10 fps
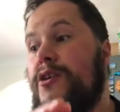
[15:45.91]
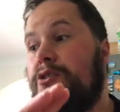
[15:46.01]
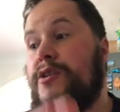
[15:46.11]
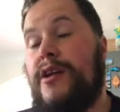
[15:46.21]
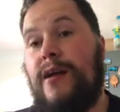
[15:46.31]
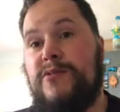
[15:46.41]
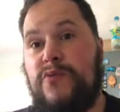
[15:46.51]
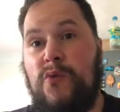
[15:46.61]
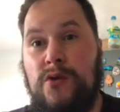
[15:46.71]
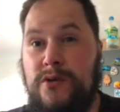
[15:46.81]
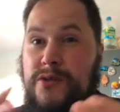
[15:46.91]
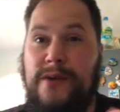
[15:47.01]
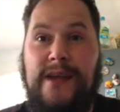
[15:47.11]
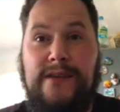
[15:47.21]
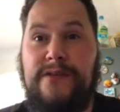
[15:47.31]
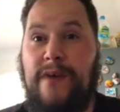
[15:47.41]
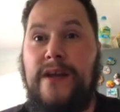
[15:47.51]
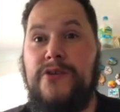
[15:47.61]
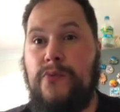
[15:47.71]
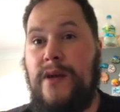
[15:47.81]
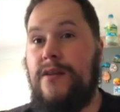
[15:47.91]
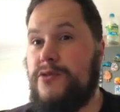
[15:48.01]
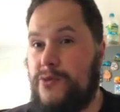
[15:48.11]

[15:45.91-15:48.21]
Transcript: 3 grams of water. So again, divide your weight loss.